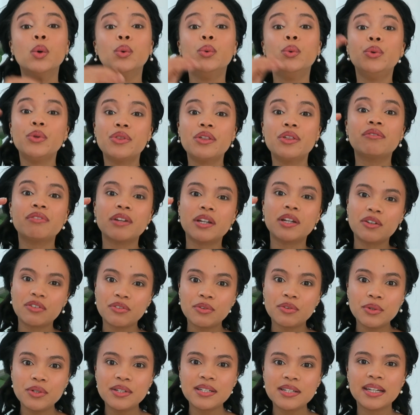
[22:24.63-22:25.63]
who the
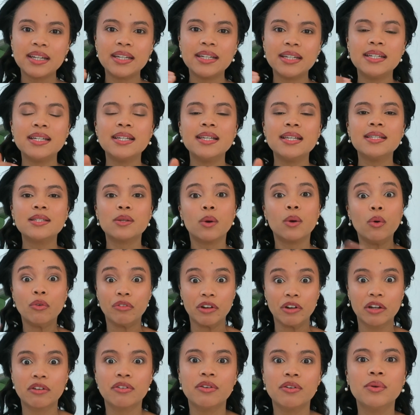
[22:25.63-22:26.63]
recruiter is or
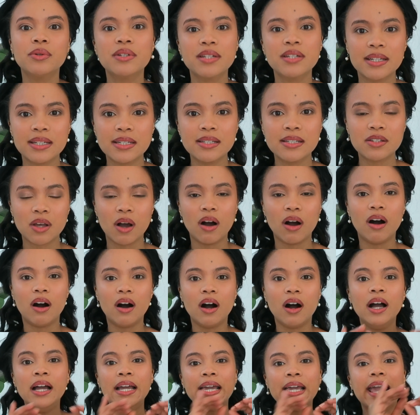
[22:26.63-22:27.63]
recruiters
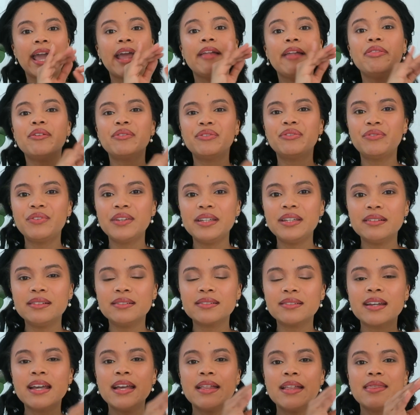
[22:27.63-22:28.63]
are in the
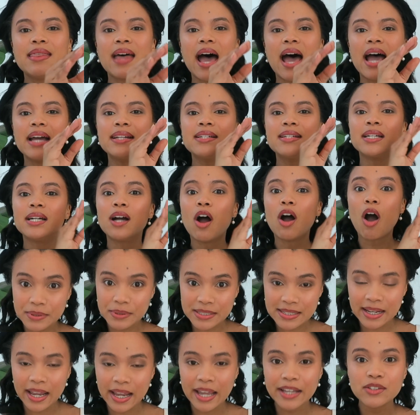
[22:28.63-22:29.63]
field that
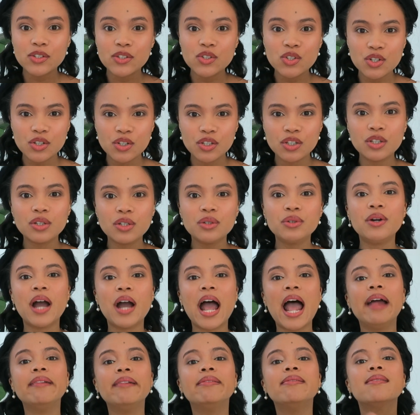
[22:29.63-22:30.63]
pertains to you.
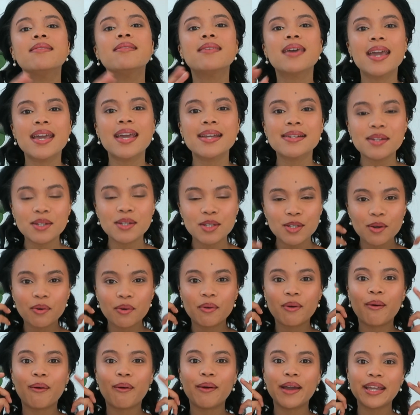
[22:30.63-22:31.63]
And then
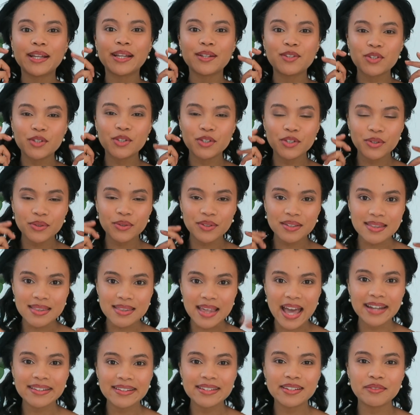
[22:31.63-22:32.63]
you're going to use
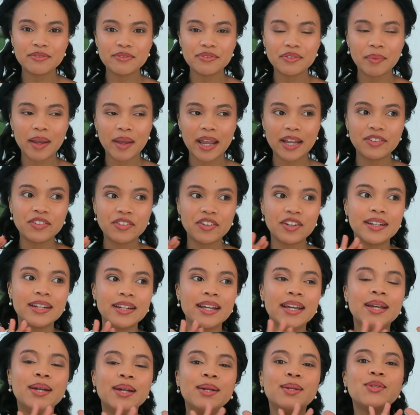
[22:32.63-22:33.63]
that information
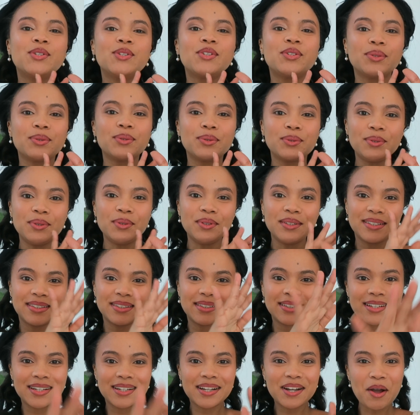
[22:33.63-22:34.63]
to
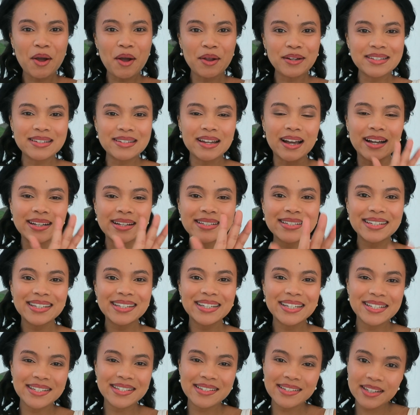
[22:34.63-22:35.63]
conduct
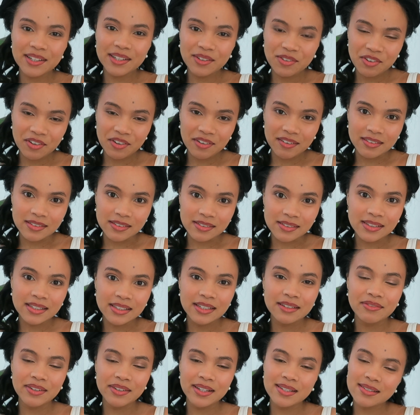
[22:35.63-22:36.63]
additional
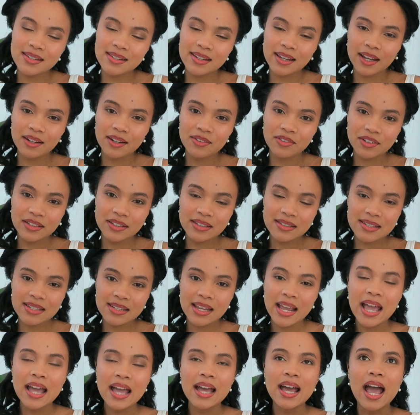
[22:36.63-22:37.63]
investigations
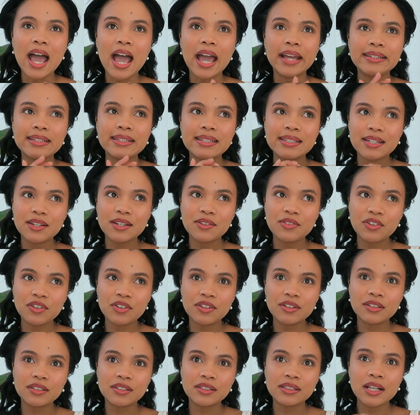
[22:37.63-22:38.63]
and
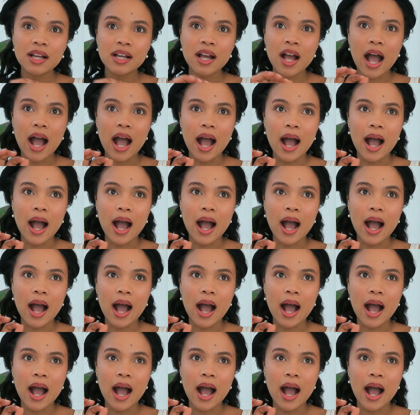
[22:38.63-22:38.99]
additional